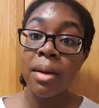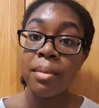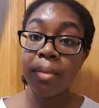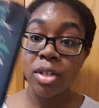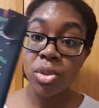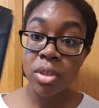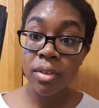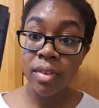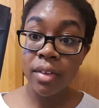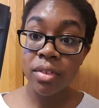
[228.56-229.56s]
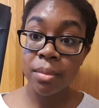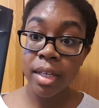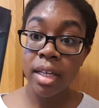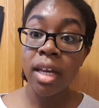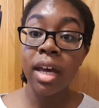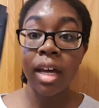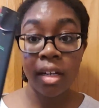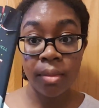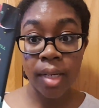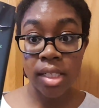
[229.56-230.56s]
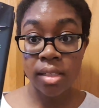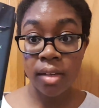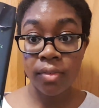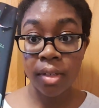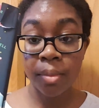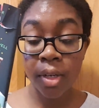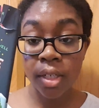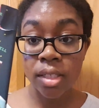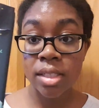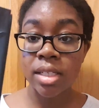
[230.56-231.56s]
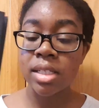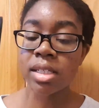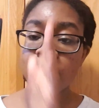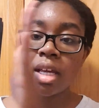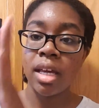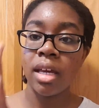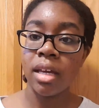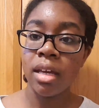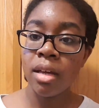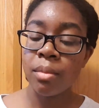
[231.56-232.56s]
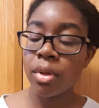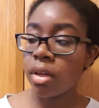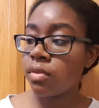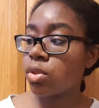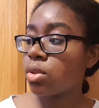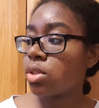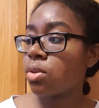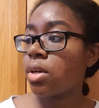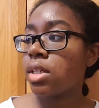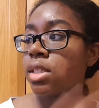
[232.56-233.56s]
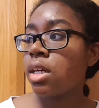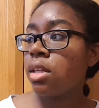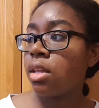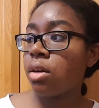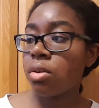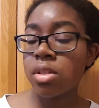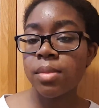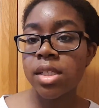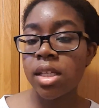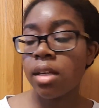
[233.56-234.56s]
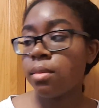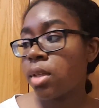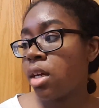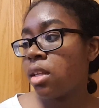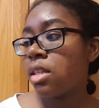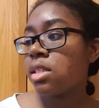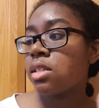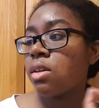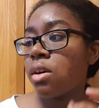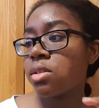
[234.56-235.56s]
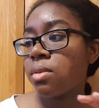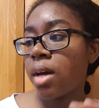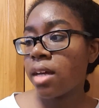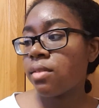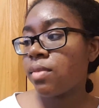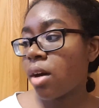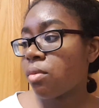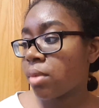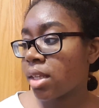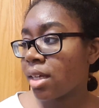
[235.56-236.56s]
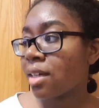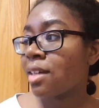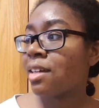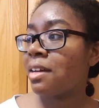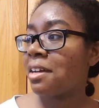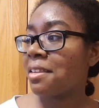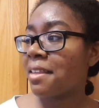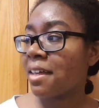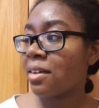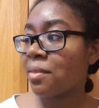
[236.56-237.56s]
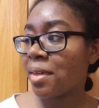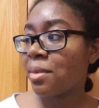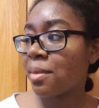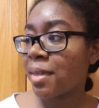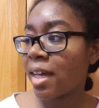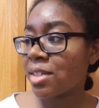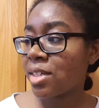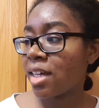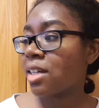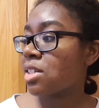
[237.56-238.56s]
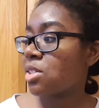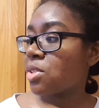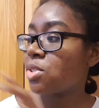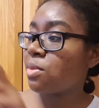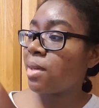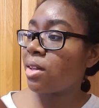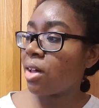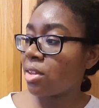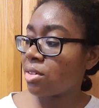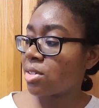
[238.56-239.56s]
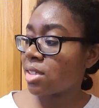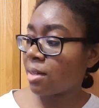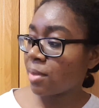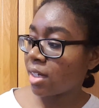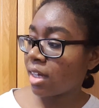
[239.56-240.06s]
My True Love Gave to Me, edited by Stephanie Perkins. This is a book of short stories that are Christmas themed. This is also kind of not really in the Read Women hashtag because there are two male authors I'm looking